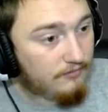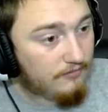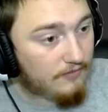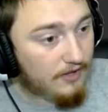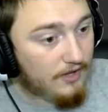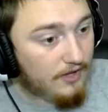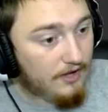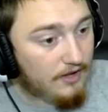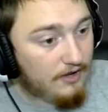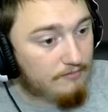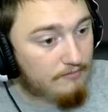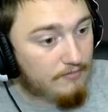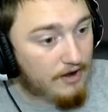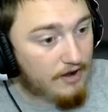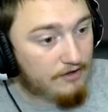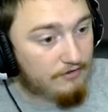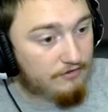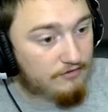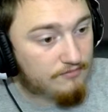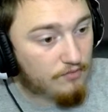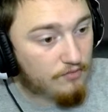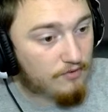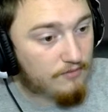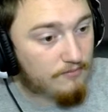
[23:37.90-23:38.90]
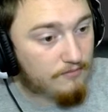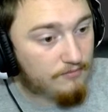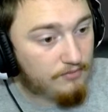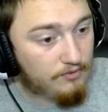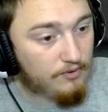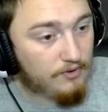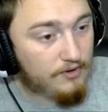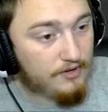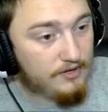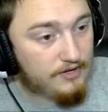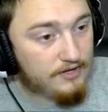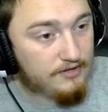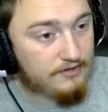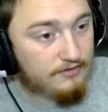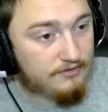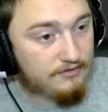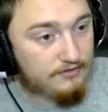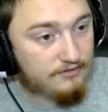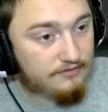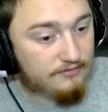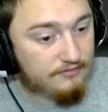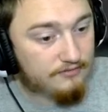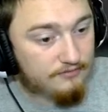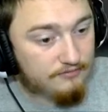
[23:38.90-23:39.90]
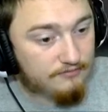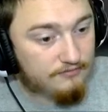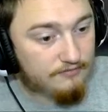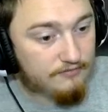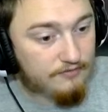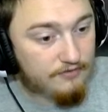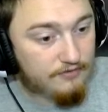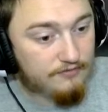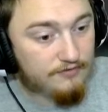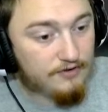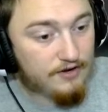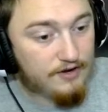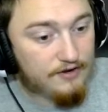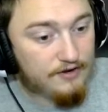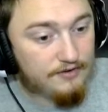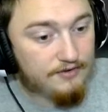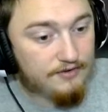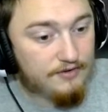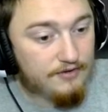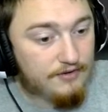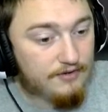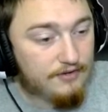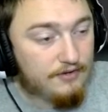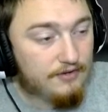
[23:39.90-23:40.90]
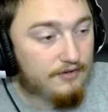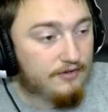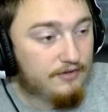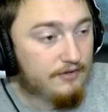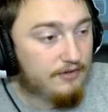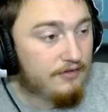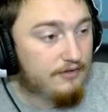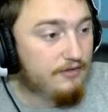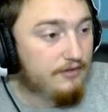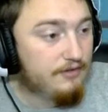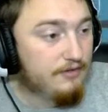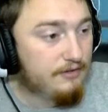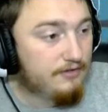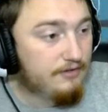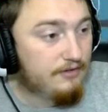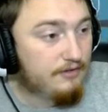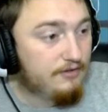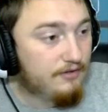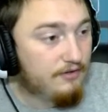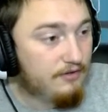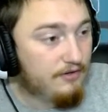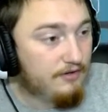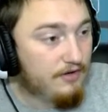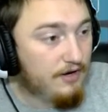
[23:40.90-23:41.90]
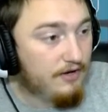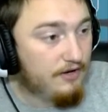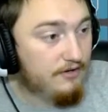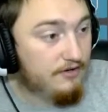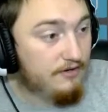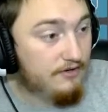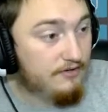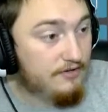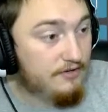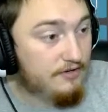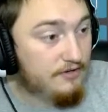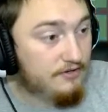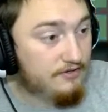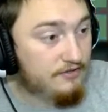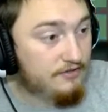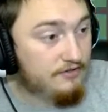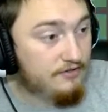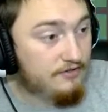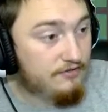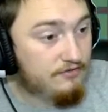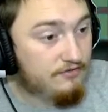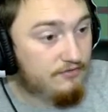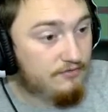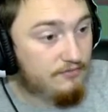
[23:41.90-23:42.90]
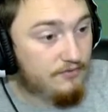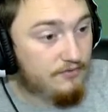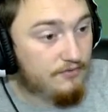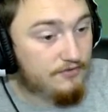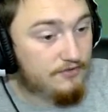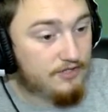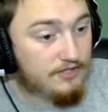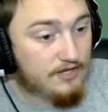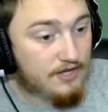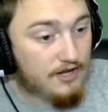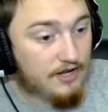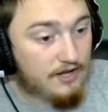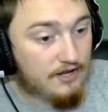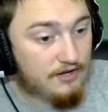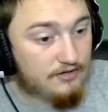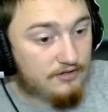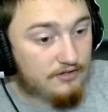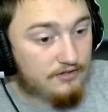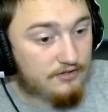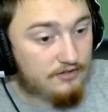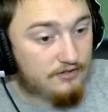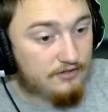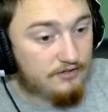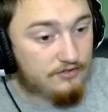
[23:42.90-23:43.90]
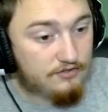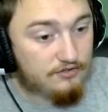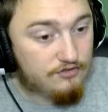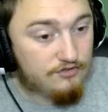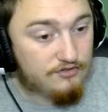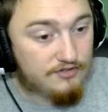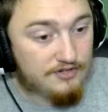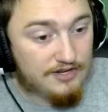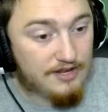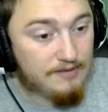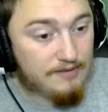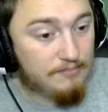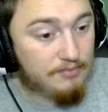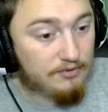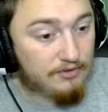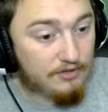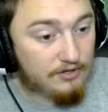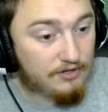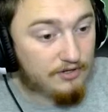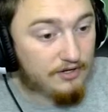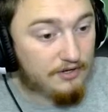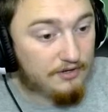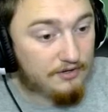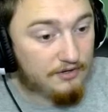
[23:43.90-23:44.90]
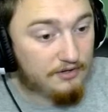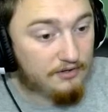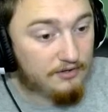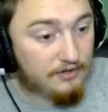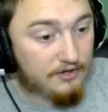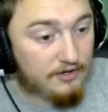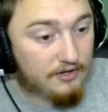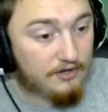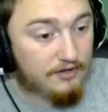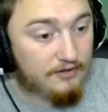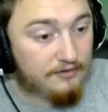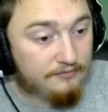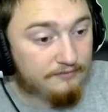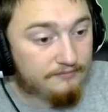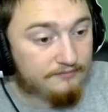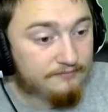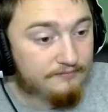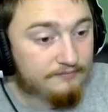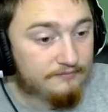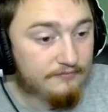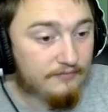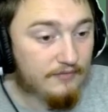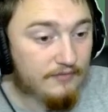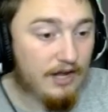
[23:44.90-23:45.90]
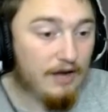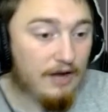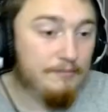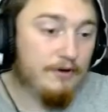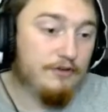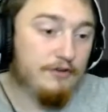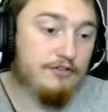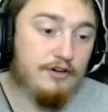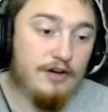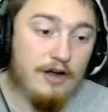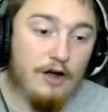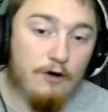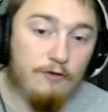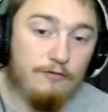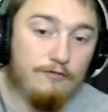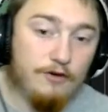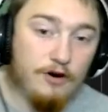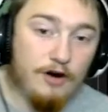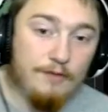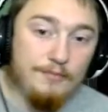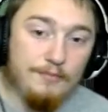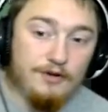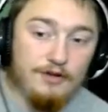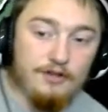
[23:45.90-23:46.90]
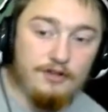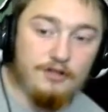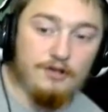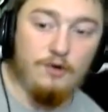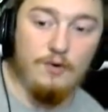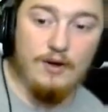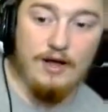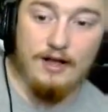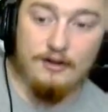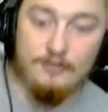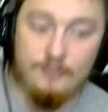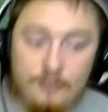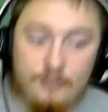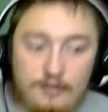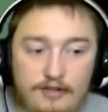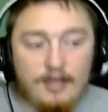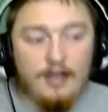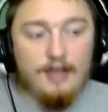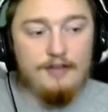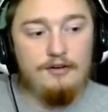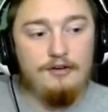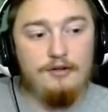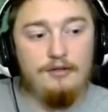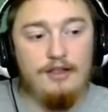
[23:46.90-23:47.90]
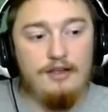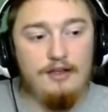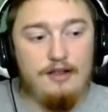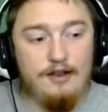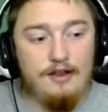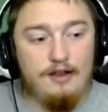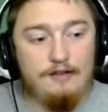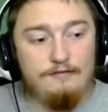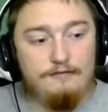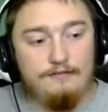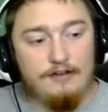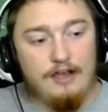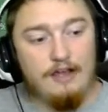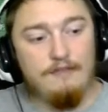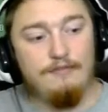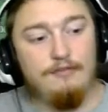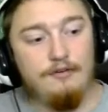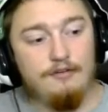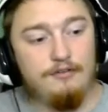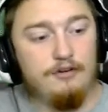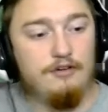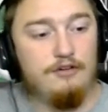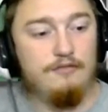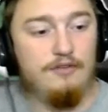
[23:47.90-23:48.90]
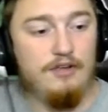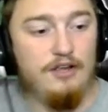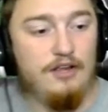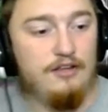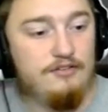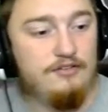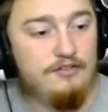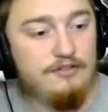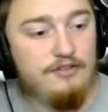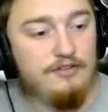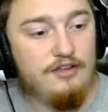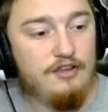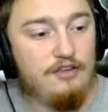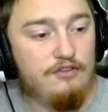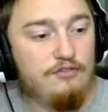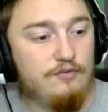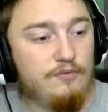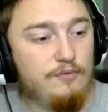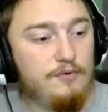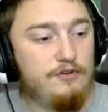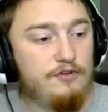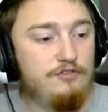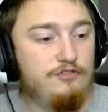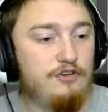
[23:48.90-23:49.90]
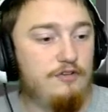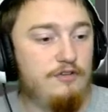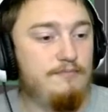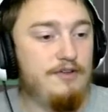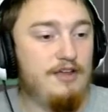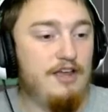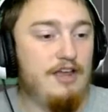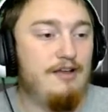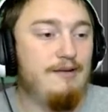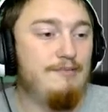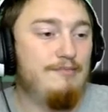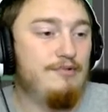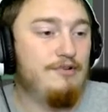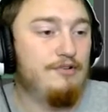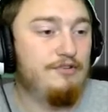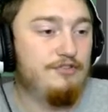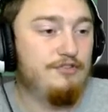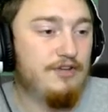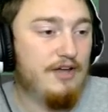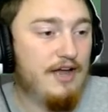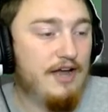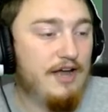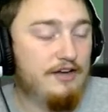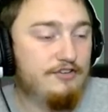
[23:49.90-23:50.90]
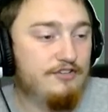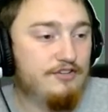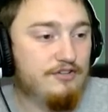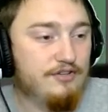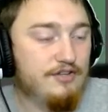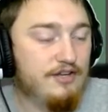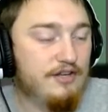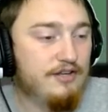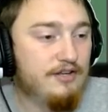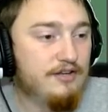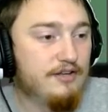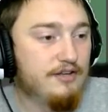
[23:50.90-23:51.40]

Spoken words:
and buy some more employees for fun. Alright, intelligence, once again, just keep learning to learn. I'm not sure how far I'm going to go, actually. I know that at 500 of each of these, we should be able to actually